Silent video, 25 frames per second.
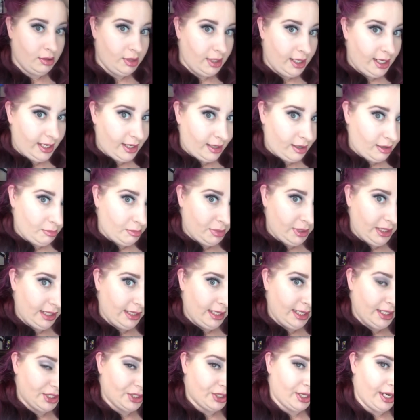Get it
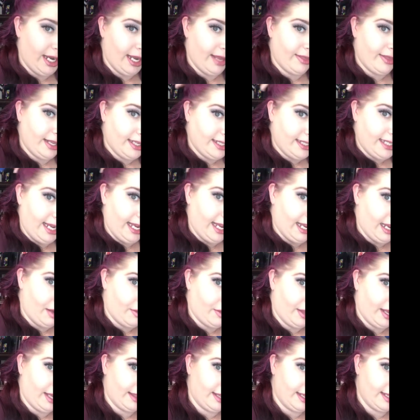completely straight and then take it out
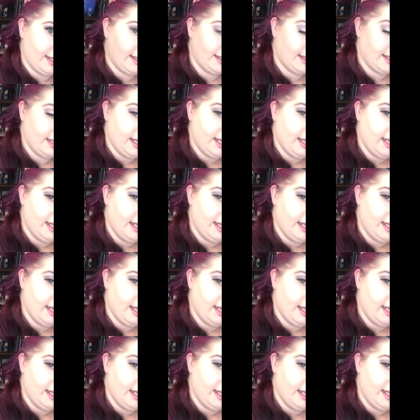like this.